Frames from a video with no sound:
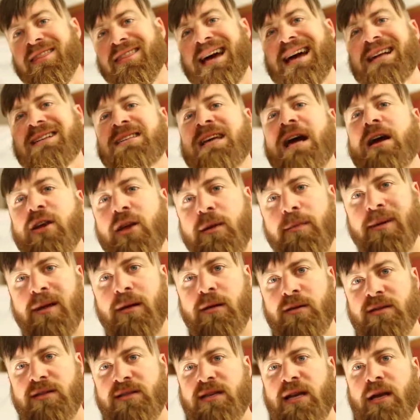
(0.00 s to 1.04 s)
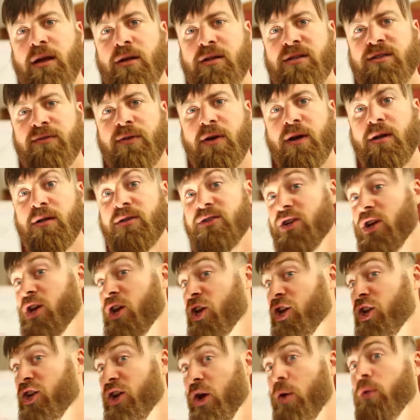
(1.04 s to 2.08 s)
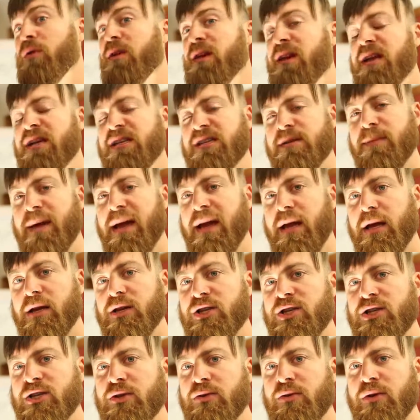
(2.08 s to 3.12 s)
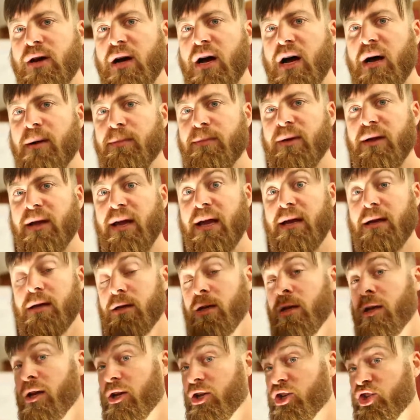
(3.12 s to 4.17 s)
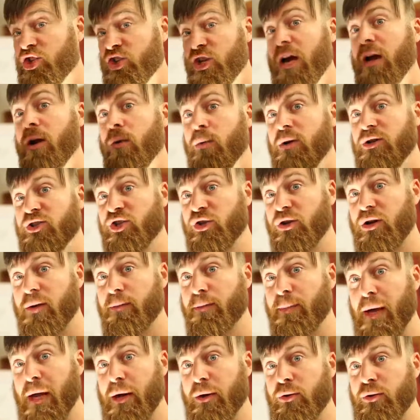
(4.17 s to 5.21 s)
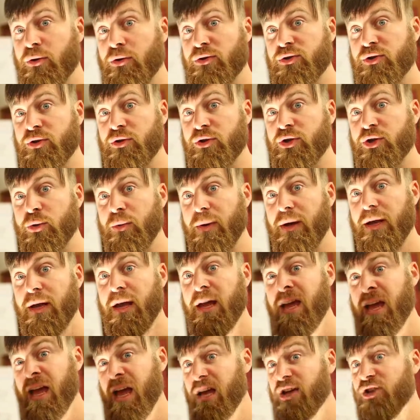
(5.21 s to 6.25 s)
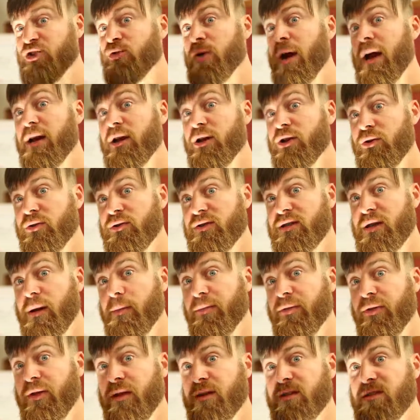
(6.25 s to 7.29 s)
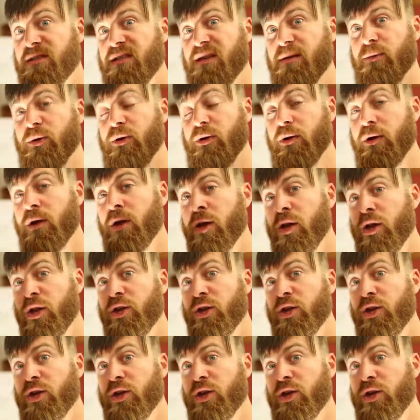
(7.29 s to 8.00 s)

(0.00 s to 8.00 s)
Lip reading: That's how you build sales funnels. You don't need to make it too complicated. Check what your competitors are doing and try to do something similar.